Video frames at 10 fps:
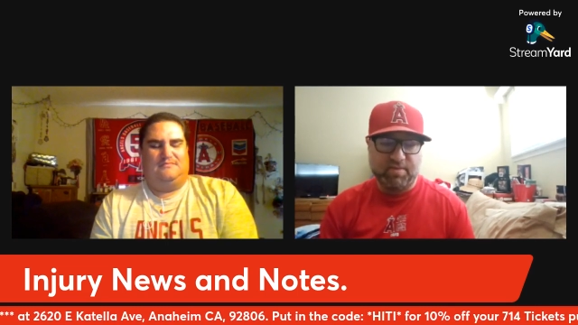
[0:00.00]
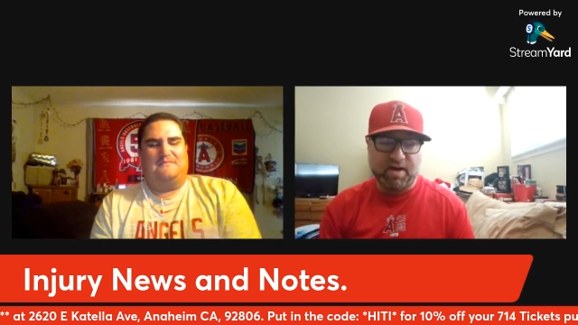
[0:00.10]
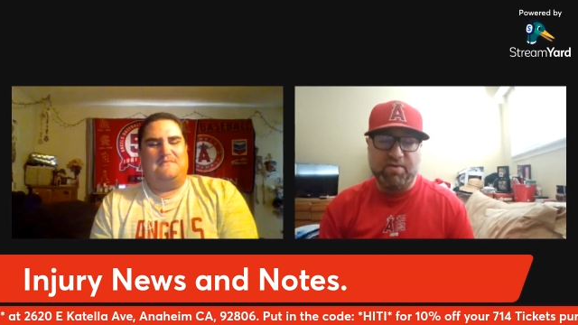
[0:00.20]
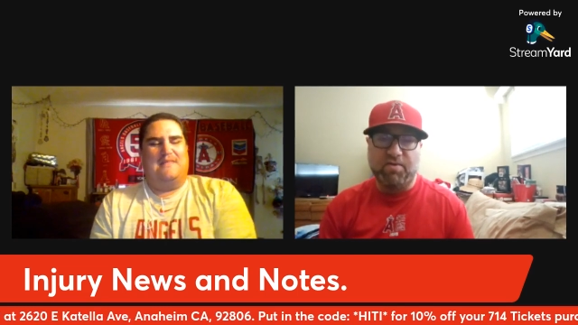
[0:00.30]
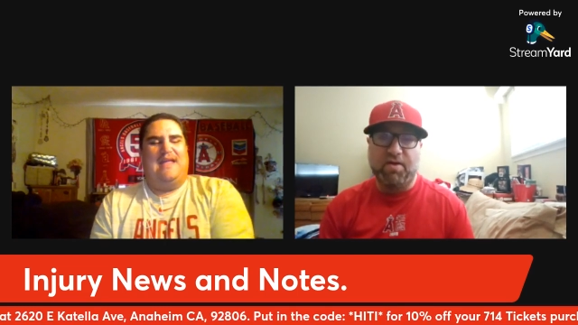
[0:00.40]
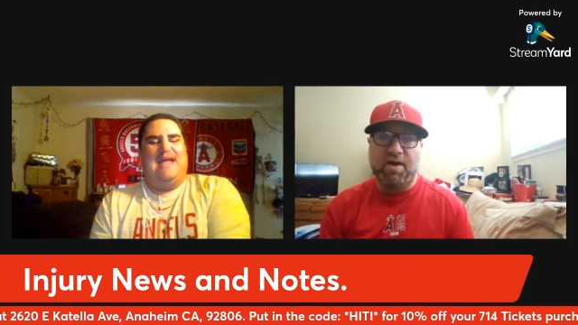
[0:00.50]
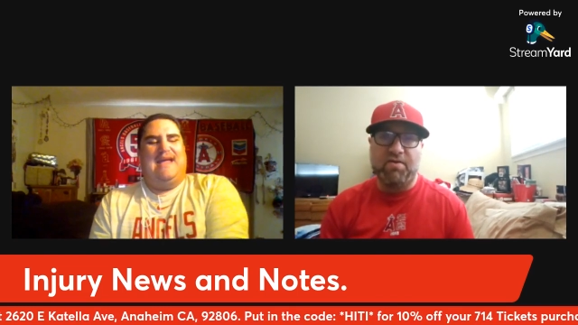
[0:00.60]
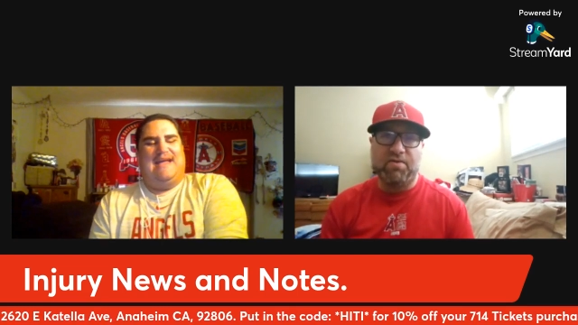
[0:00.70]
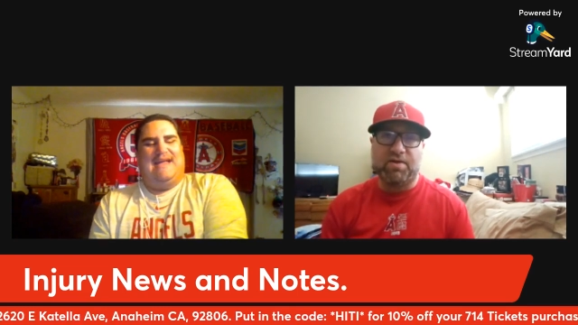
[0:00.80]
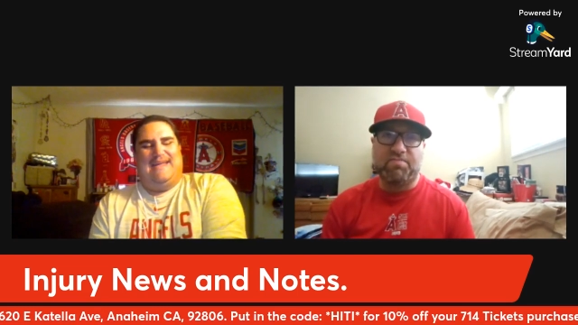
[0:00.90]
Speaker 1: I don't
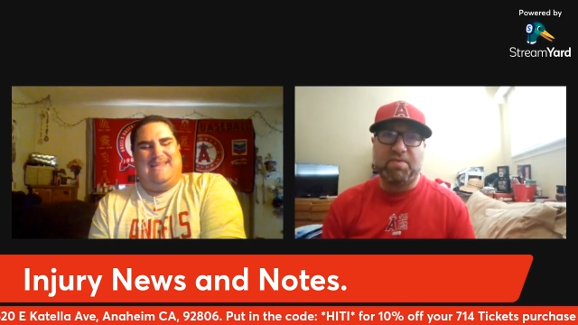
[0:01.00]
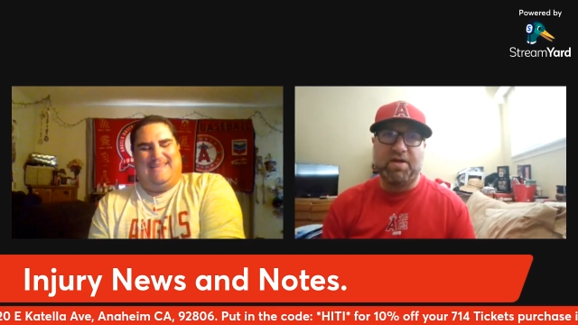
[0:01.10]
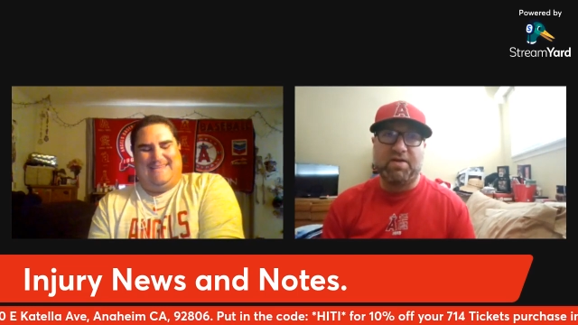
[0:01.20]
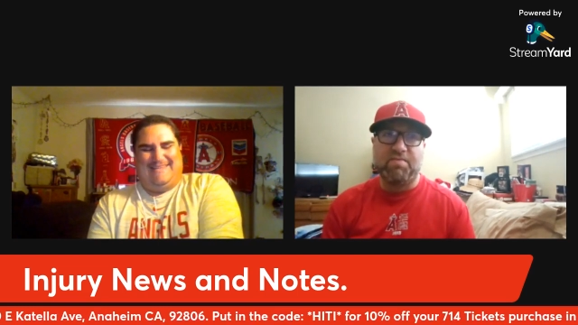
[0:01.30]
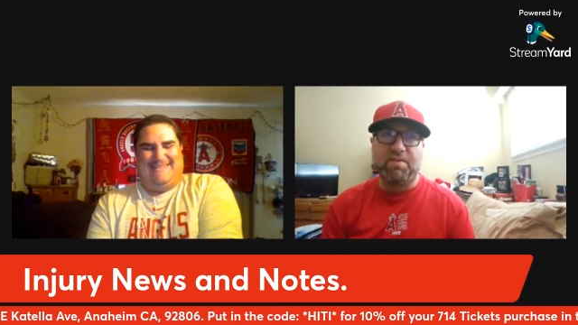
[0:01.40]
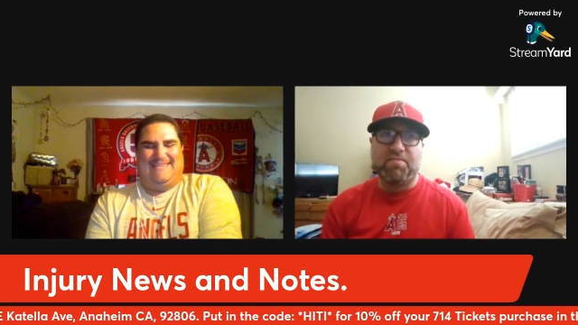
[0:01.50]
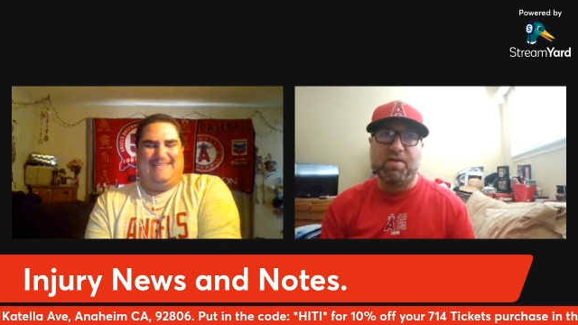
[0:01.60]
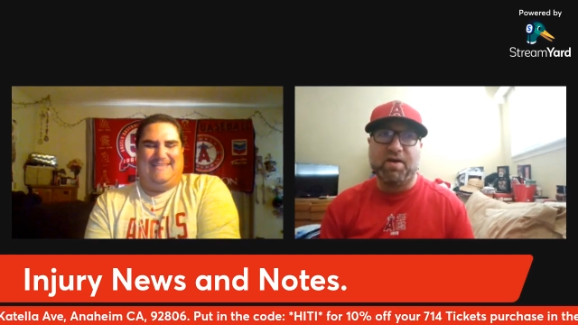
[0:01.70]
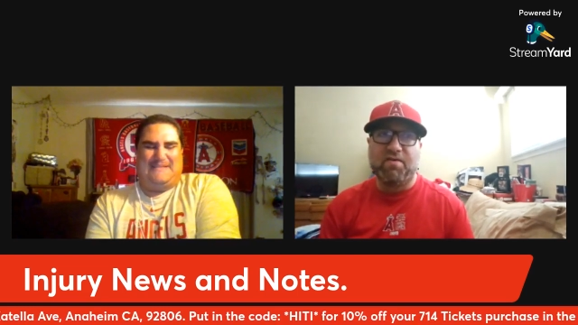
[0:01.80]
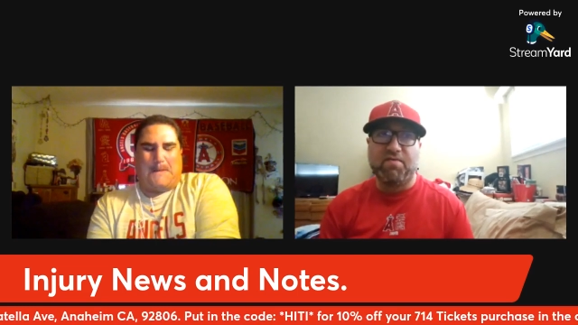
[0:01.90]
I don't expect him to
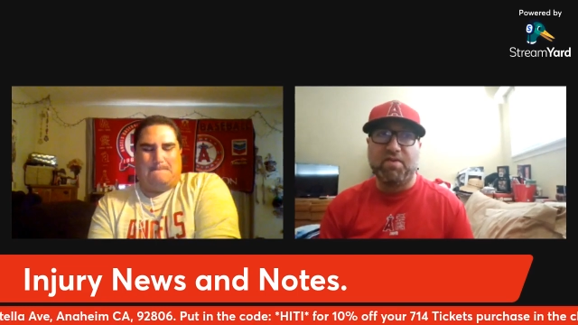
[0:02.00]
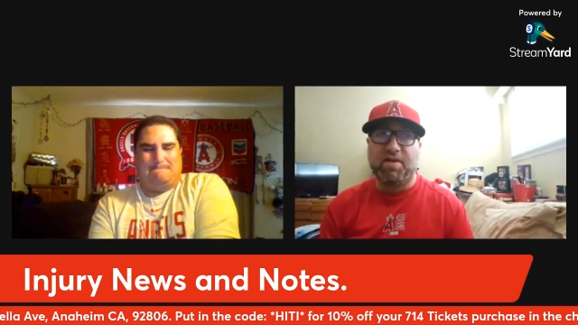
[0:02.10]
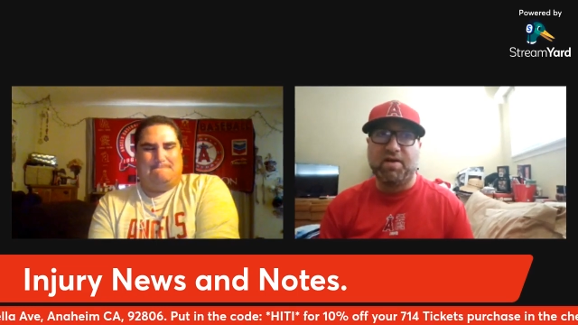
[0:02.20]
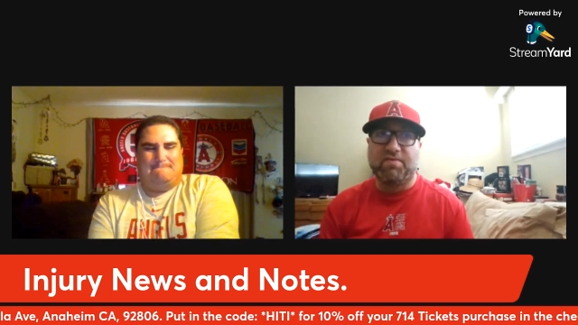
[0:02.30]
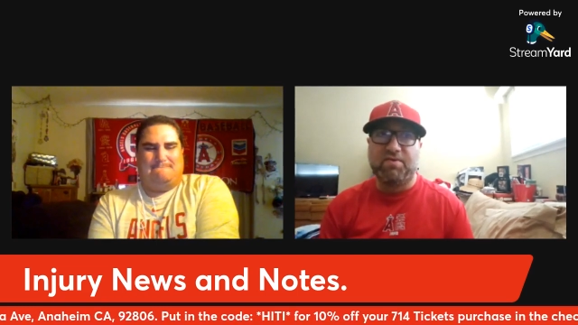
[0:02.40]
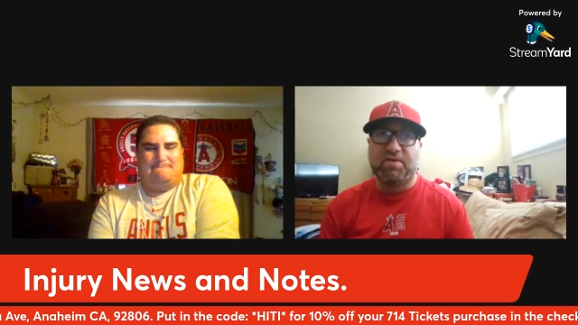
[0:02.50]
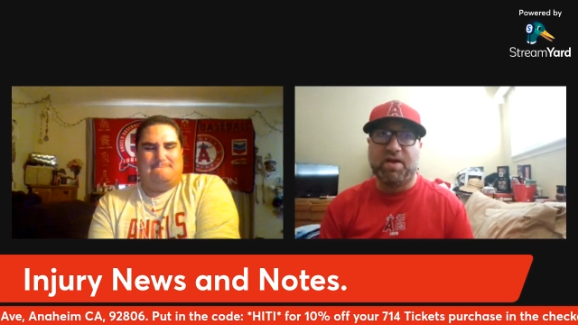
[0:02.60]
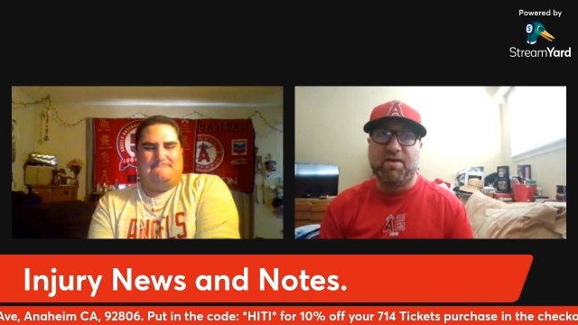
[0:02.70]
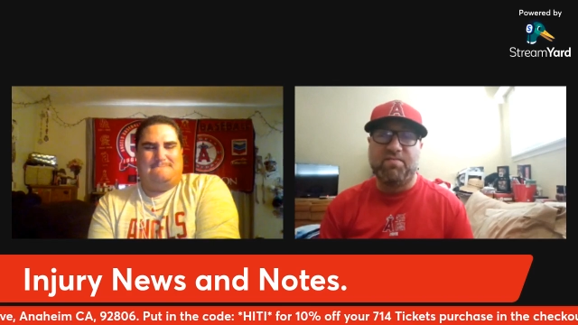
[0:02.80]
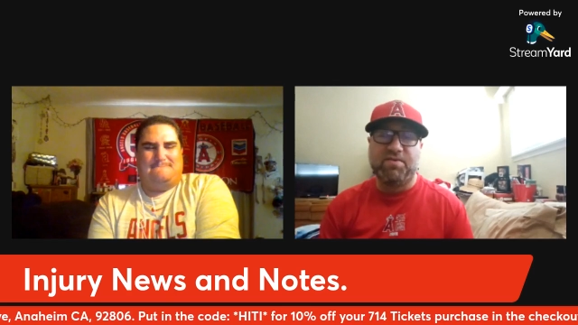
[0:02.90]
play over the next few
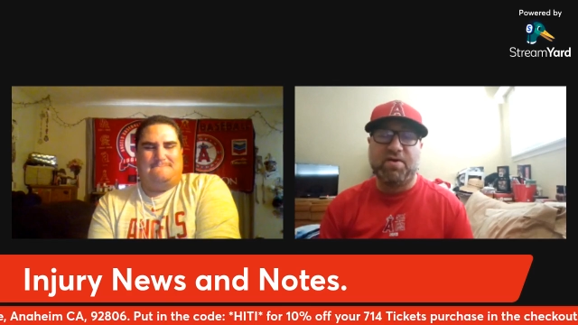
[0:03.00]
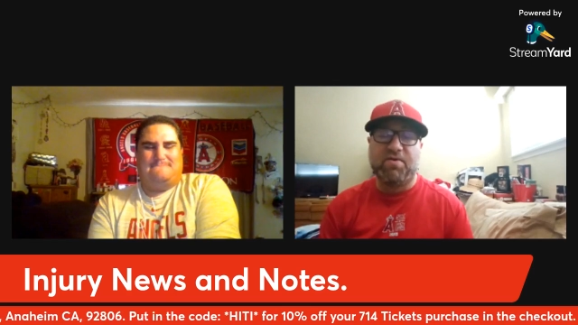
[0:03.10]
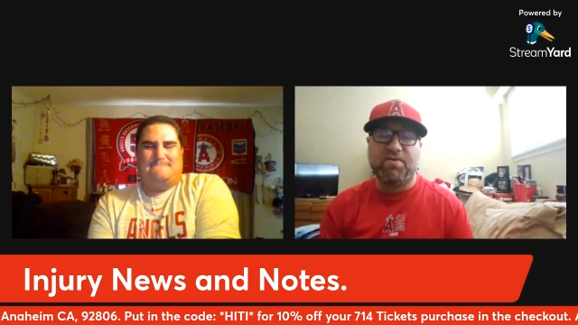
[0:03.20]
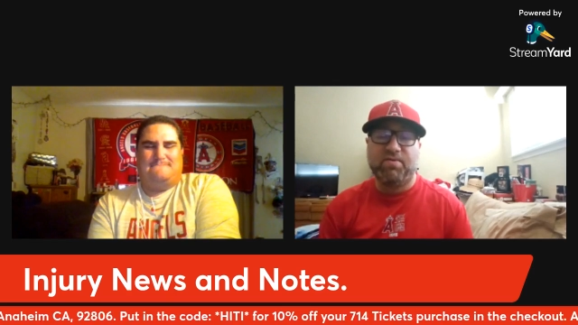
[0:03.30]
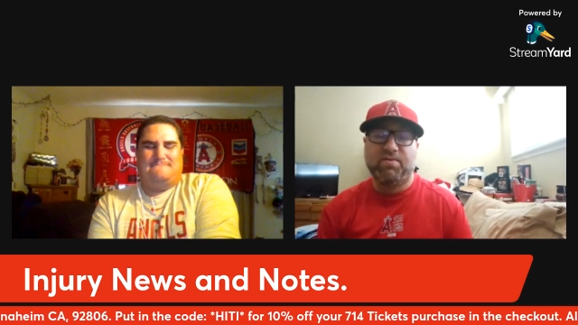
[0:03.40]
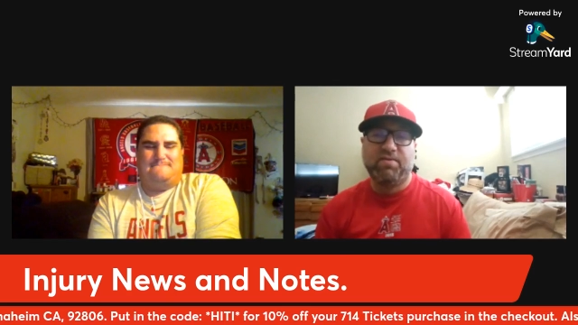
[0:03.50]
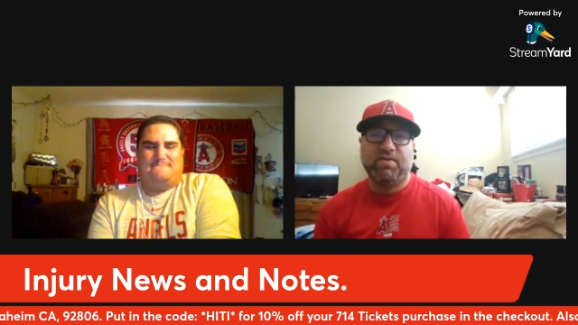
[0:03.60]
games though.